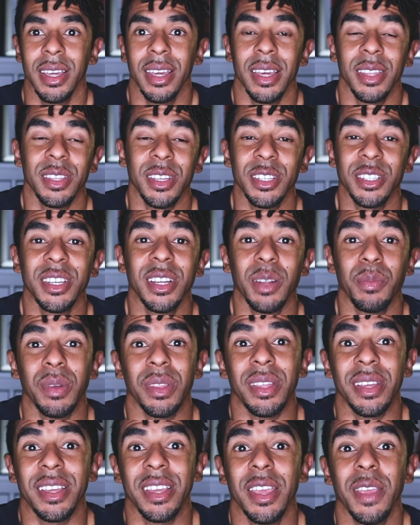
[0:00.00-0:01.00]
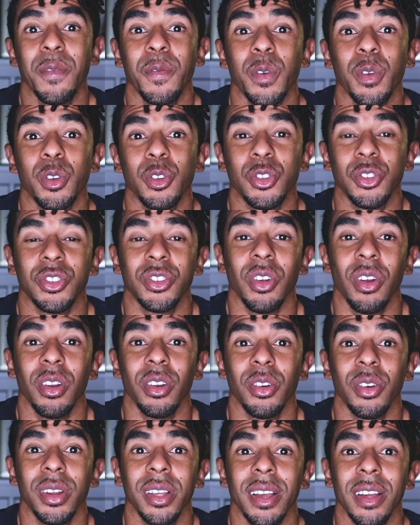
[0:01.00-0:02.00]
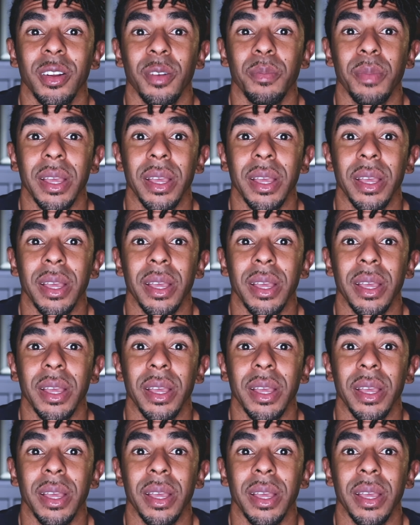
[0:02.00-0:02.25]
And this is going to be the key for you to start learning how to